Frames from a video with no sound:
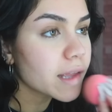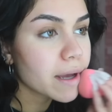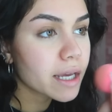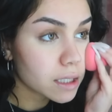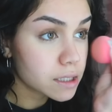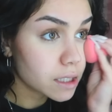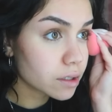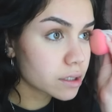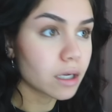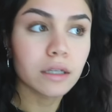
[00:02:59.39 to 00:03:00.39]
that my
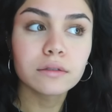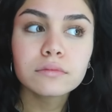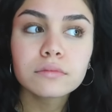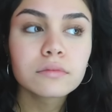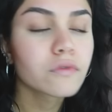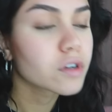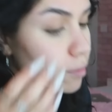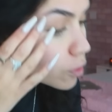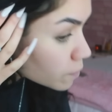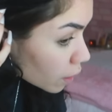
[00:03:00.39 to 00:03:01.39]
concealer's done, for
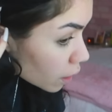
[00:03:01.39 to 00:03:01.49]
the most